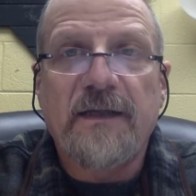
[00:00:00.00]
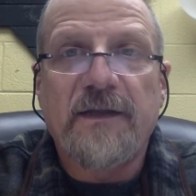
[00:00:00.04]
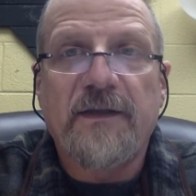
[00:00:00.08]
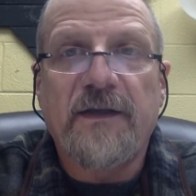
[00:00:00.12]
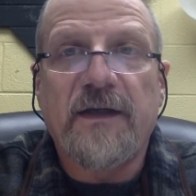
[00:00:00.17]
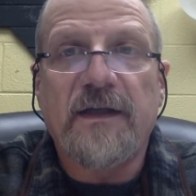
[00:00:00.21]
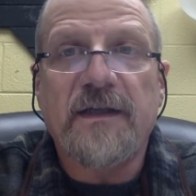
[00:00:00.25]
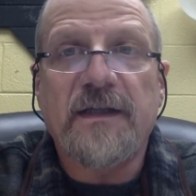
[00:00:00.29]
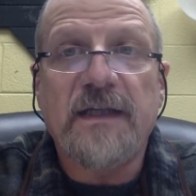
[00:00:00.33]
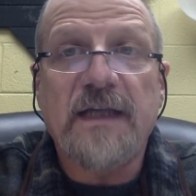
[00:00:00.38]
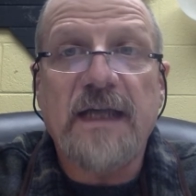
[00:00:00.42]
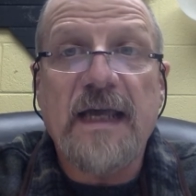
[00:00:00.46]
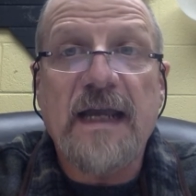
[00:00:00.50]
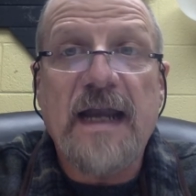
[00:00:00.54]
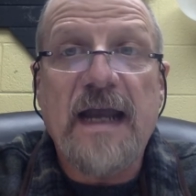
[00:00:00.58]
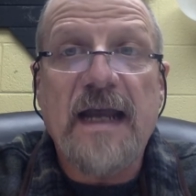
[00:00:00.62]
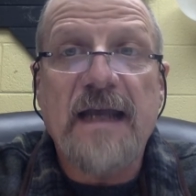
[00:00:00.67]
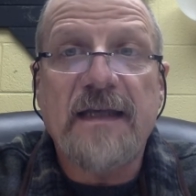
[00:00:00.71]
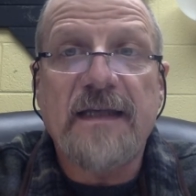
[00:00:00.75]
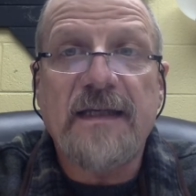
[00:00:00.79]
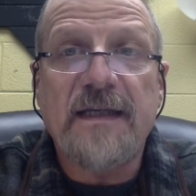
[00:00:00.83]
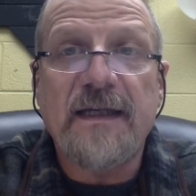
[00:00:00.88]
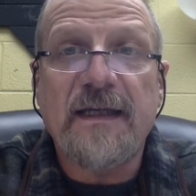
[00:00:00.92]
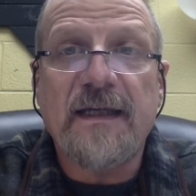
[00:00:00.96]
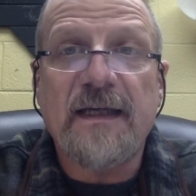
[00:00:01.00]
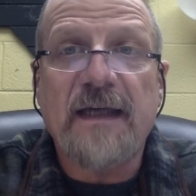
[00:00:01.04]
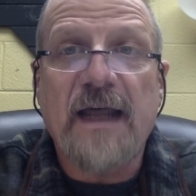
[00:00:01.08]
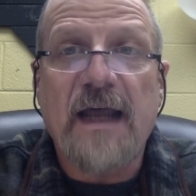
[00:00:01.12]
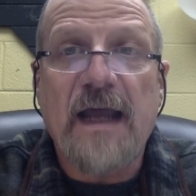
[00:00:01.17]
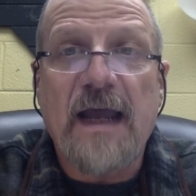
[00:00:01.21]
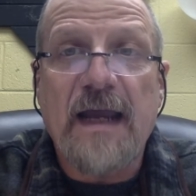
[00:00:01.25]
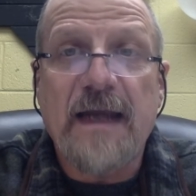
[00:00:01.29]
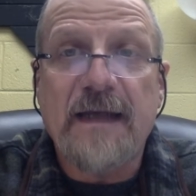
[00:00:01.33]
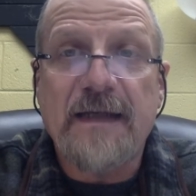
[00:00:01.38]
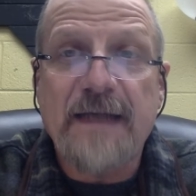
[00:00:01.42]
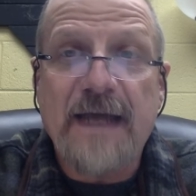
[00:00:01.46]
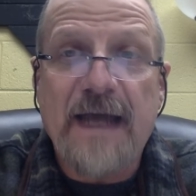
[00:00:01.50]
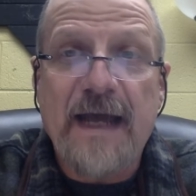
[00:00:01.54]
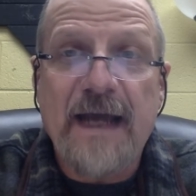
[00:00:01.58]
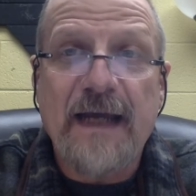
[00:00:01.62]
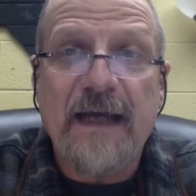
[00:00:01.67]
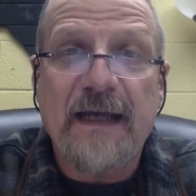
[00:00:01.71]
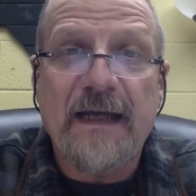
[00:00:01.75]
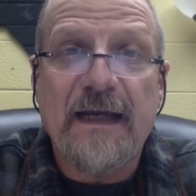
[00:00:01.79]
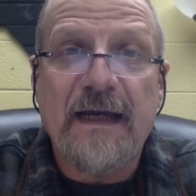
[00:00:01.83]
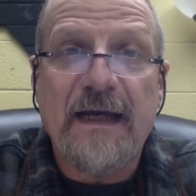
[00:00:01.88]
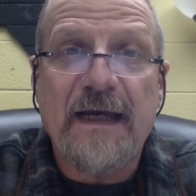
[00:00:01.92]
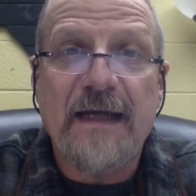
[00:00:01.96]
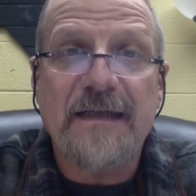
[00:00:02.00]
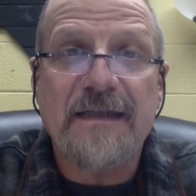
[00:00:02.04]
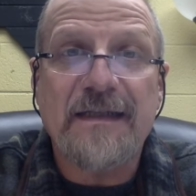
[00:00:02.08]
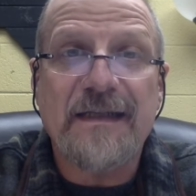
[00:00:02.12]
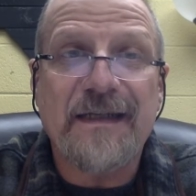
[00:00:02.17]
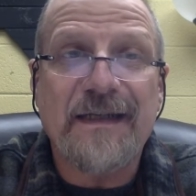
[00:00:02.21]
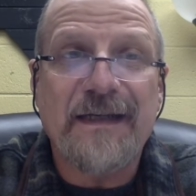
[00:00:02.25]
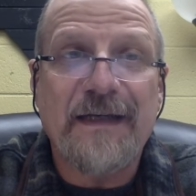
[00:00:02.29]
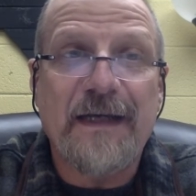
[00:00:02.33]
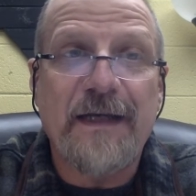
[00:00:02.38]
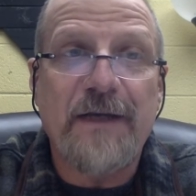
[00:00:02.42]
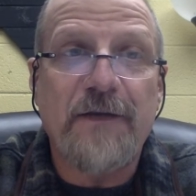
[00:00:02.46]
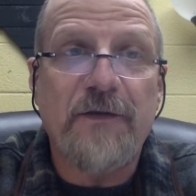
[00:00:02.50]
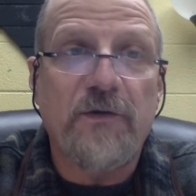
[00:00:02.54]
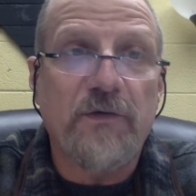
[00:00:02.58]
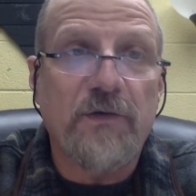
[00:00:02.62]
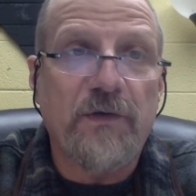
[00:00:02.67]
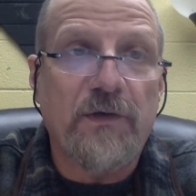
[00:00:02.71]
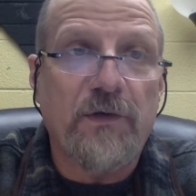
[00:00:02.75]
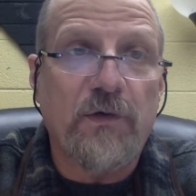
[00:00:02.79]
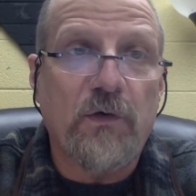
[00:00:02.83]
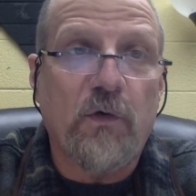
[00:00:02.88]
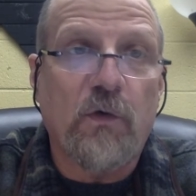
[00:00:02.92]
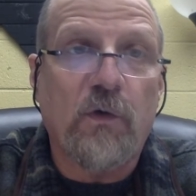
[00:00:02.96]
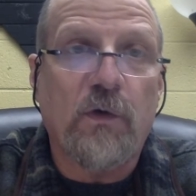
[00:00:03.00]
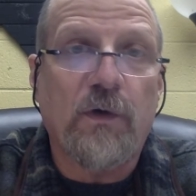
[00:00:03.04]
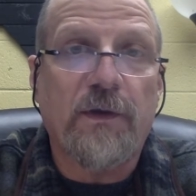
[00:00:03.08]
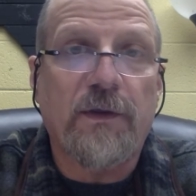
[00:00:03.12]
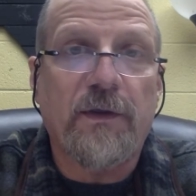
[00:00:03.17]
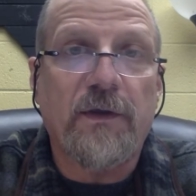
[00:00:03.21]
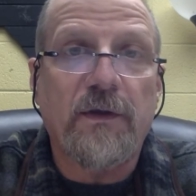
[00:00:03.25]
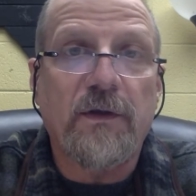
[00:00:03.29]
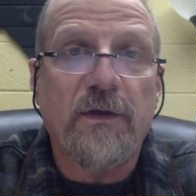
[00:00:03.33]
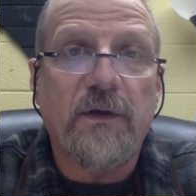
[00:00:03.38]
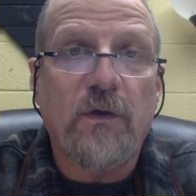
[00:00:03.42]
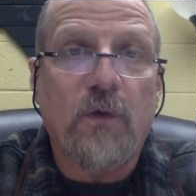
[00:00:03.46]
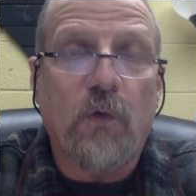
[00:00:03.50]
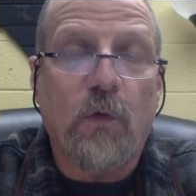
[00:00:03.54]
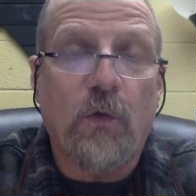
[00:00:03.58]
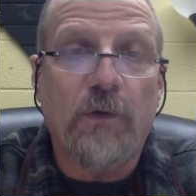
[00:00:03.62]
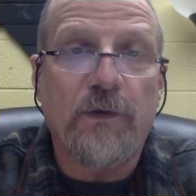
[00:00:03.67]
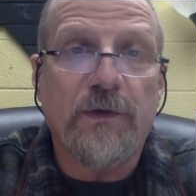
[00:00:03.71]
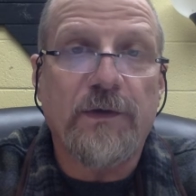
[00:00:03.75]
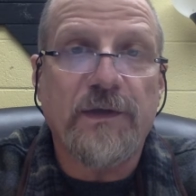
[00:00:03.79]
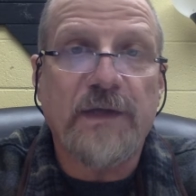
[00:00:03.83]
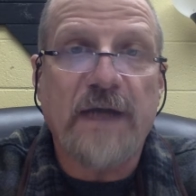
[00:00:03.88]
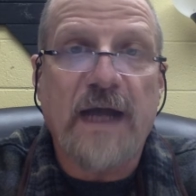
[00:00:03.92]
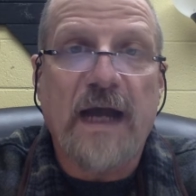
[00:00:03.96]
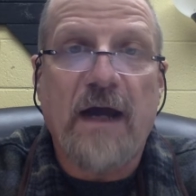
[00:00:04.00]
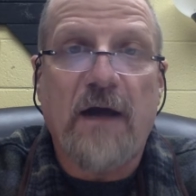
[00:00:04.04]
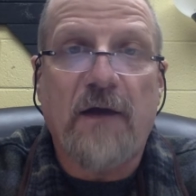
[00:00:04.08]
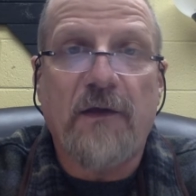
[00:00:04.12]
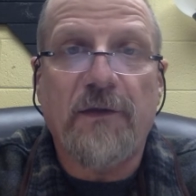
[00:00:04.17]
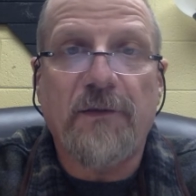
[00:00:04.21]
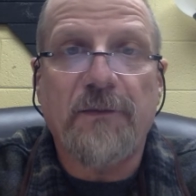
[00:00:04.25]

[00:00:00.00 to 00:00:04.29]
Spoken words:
Thus, he had antagonized neither the North or the South.